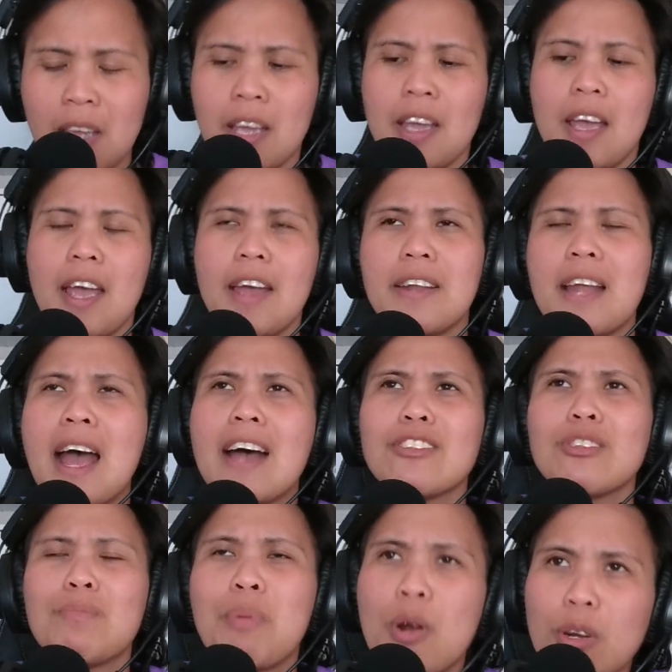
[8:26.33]
And as
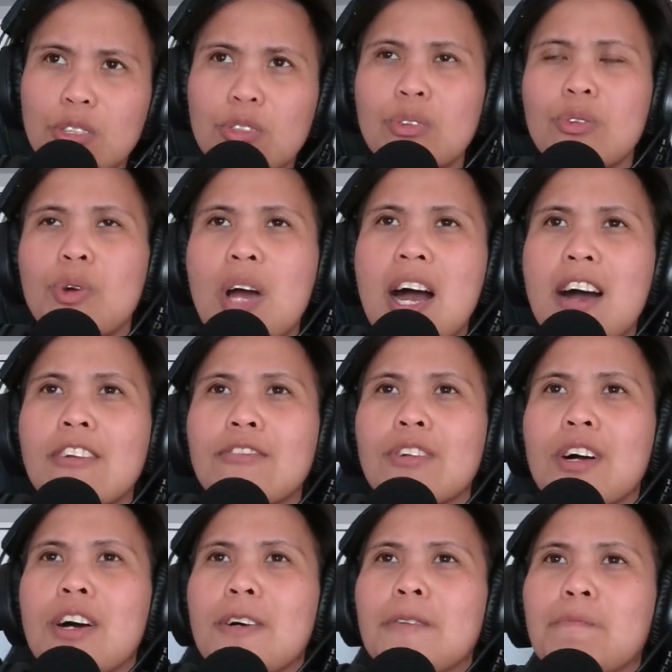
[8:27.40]
a person who have
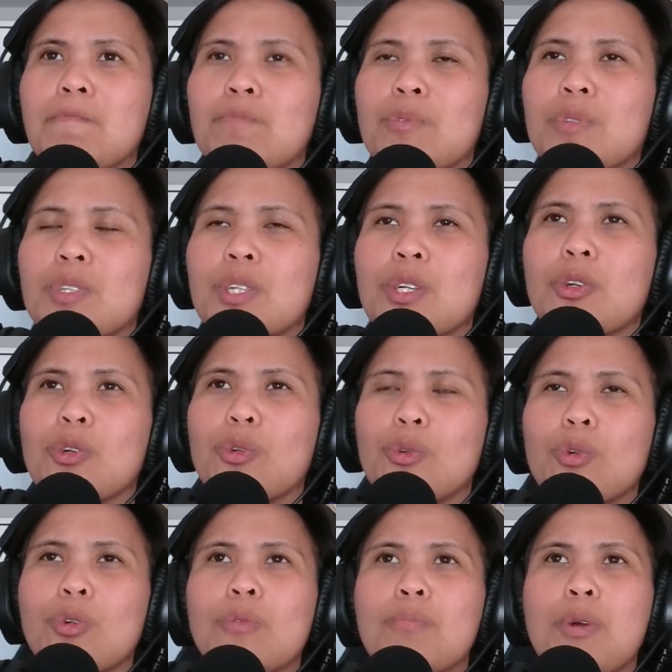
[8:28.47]

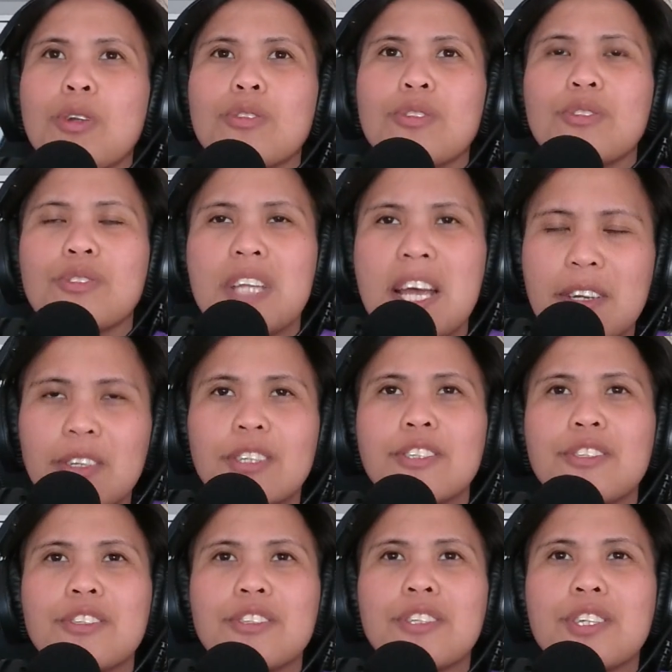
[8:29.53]
good personal
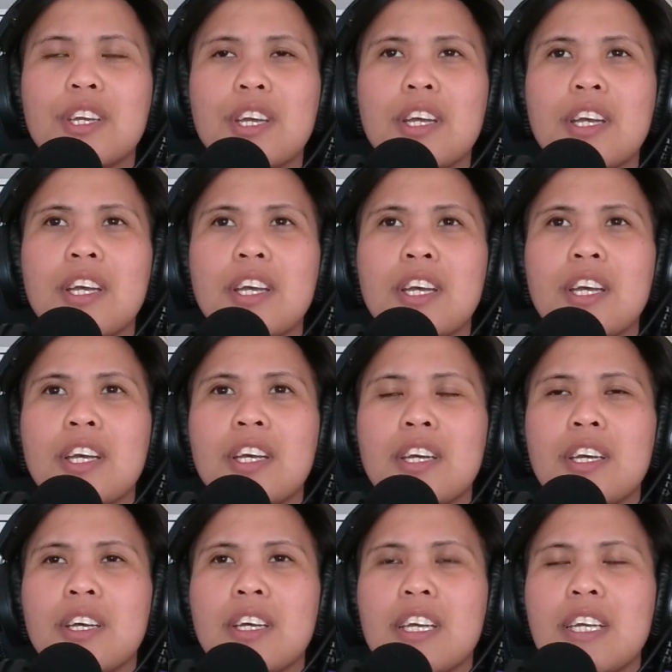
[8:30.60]
standards,
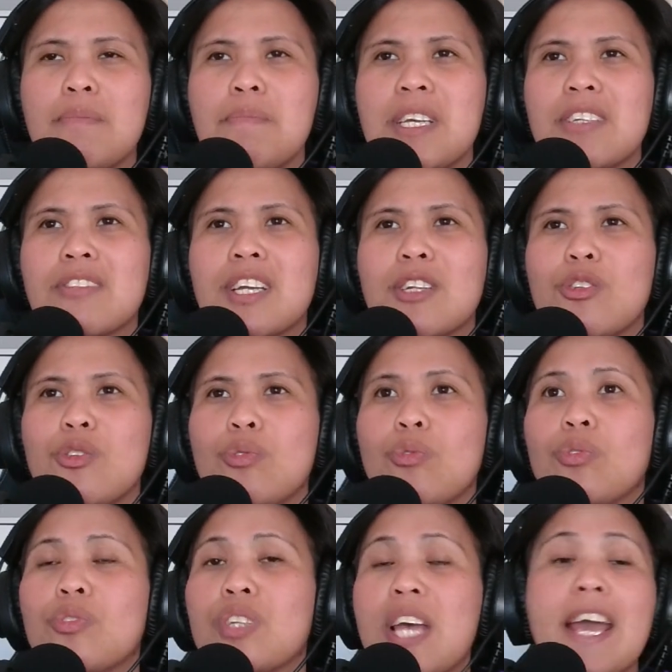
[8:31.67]
it means that you
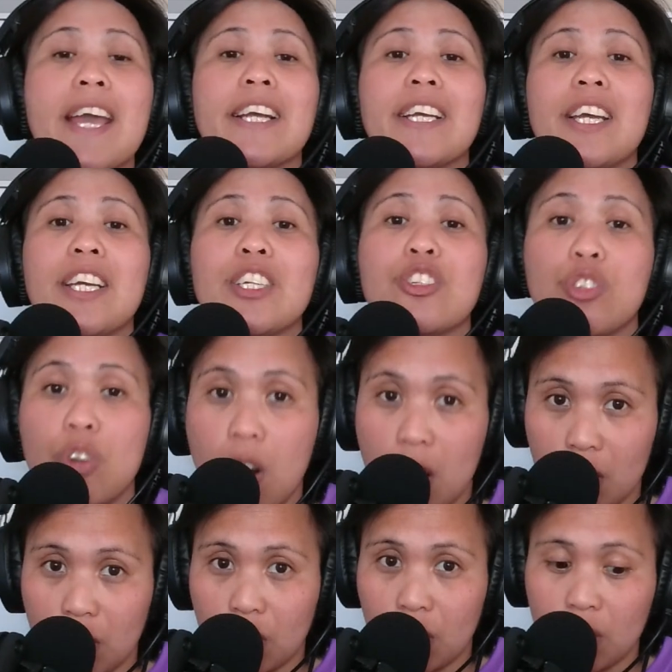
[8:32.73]
take
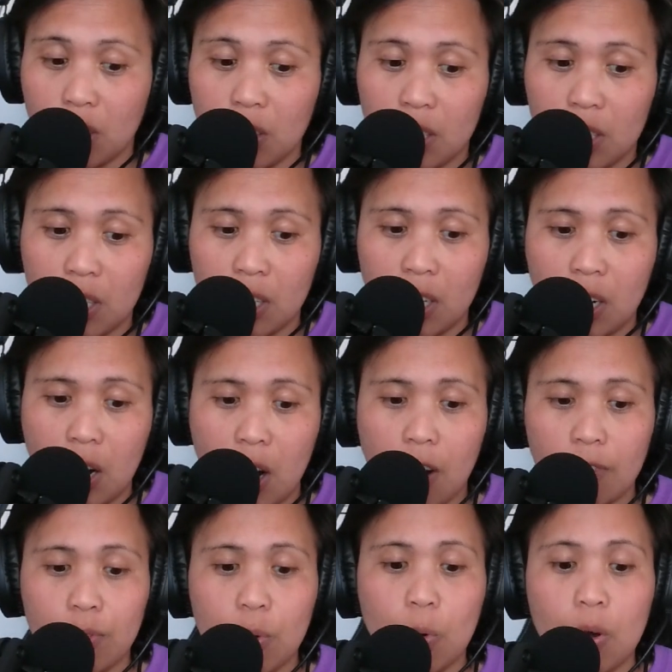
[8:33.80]
charge
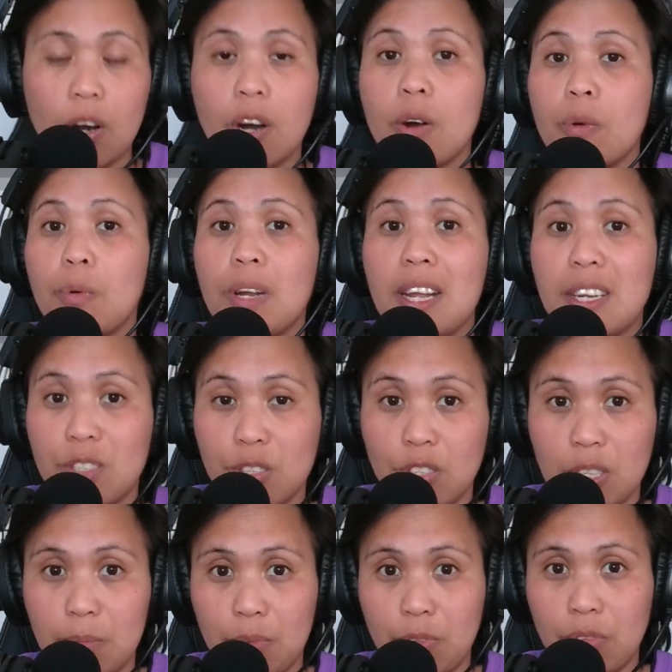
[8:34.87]
of your
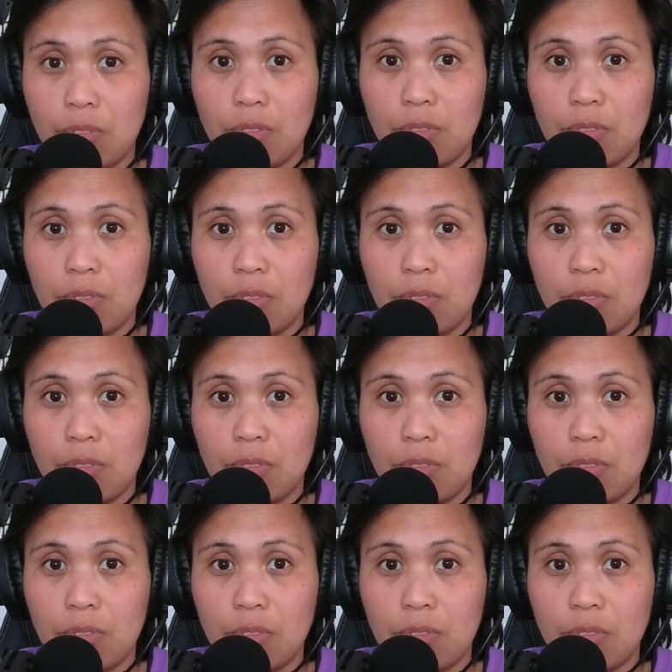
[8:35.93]
relationships.